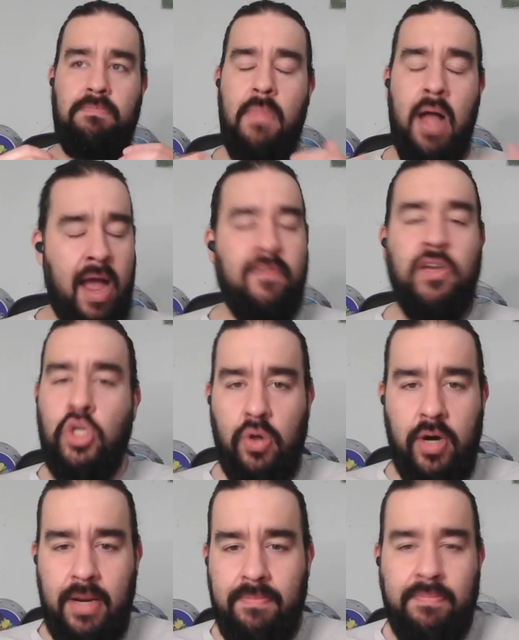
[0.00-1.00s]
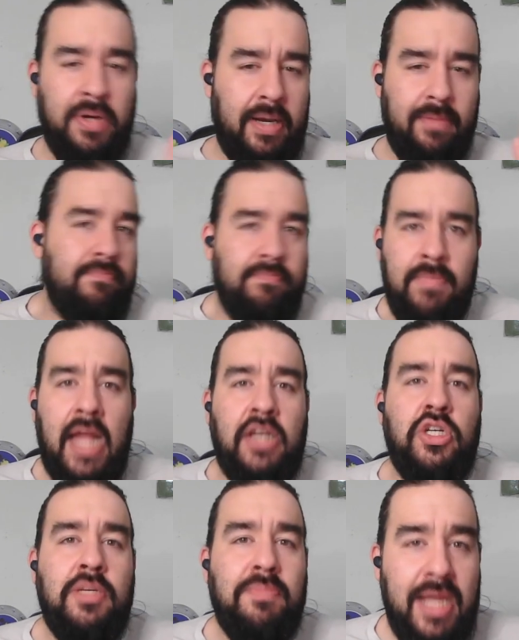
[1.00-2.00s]
I've enjoyed it, but that's
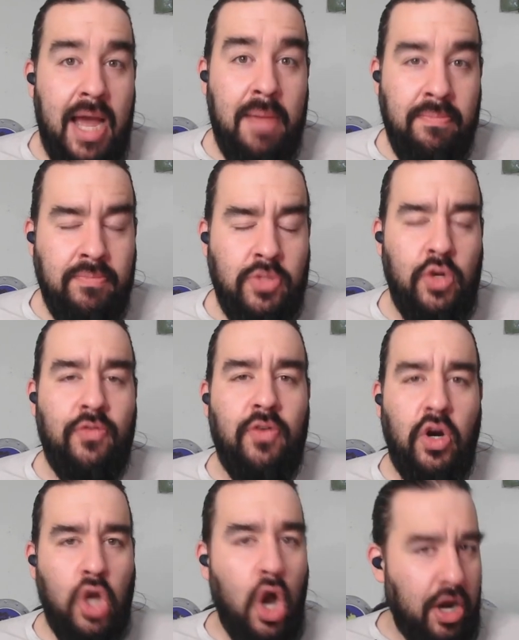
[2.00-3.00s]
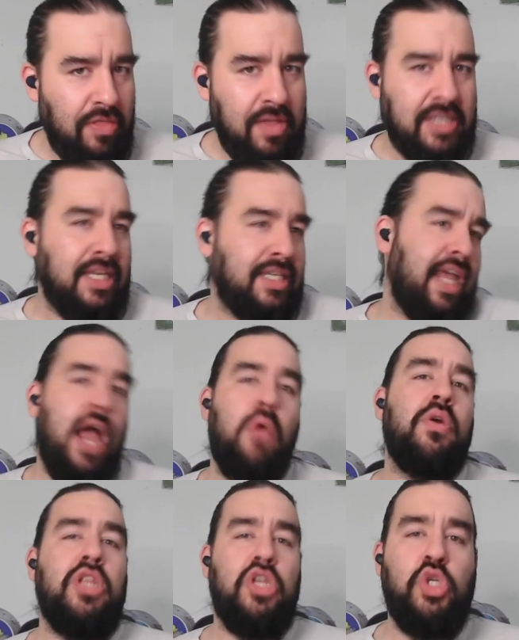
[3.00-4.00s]
just me. I'm too far gone in this to say I
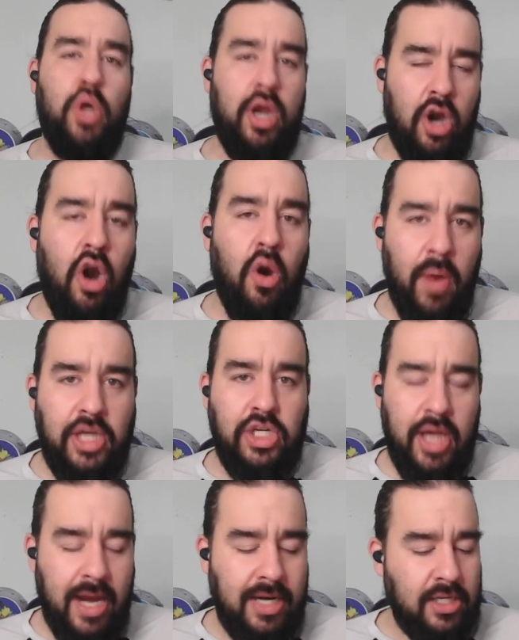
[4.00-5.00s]
wouldn't enjoy an ROH night.